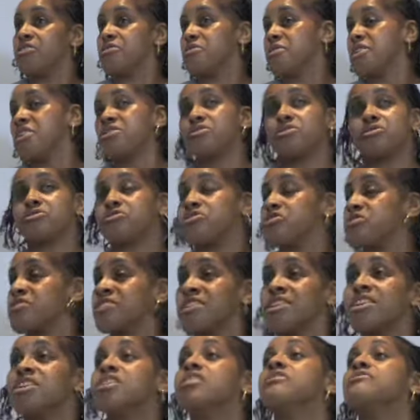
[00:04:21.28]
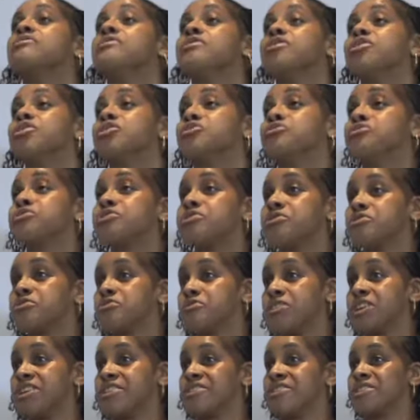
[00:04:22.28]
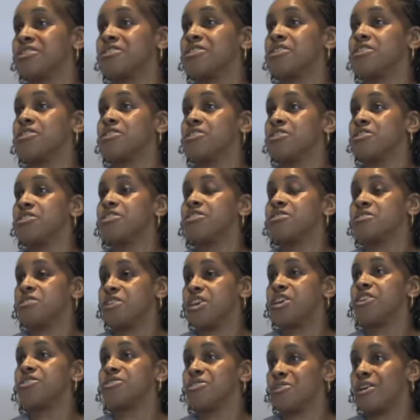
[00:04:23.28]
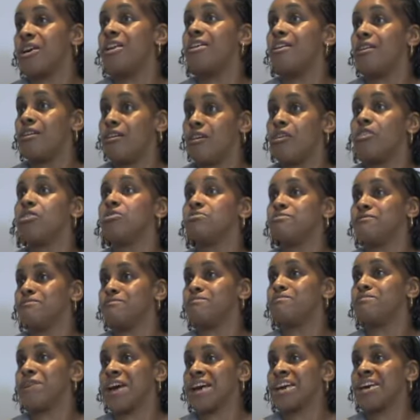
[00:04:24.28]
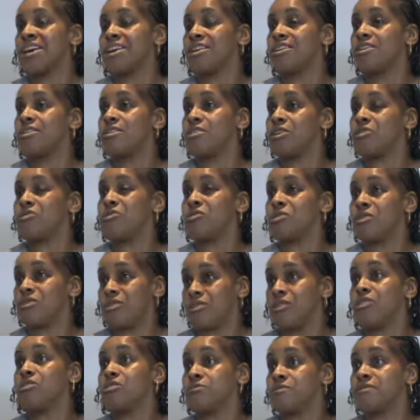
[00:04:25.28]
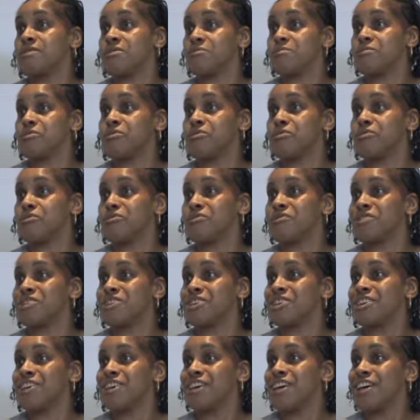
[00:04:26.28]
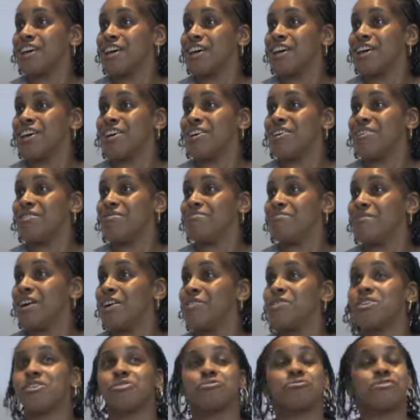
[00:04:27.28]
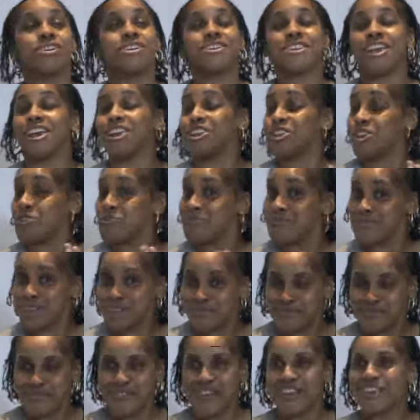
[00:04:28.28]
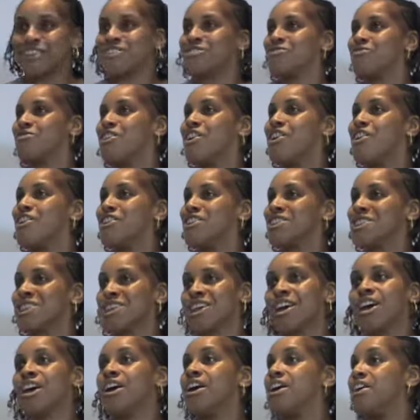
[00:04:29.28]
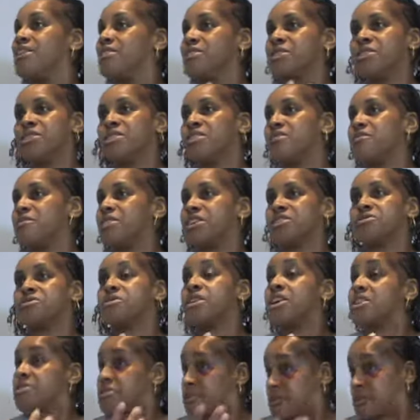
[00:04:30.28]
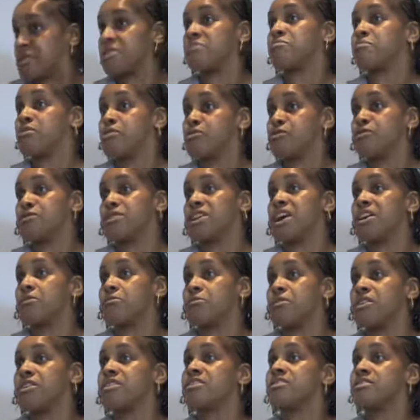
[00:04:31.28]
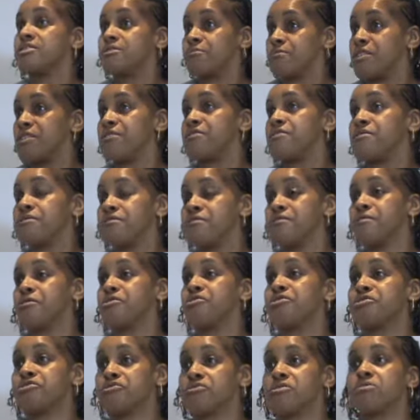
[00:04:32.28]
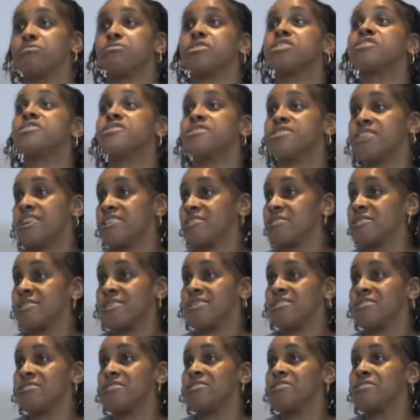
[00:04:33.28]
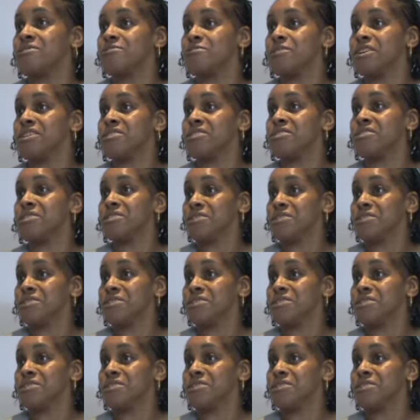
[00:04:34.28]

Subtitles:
They're not just leaving you to it. There's a lot of backing, a lot of support. And they always say, don't be afraid to ask. There's a support network as well for fostering, which is excellent as well.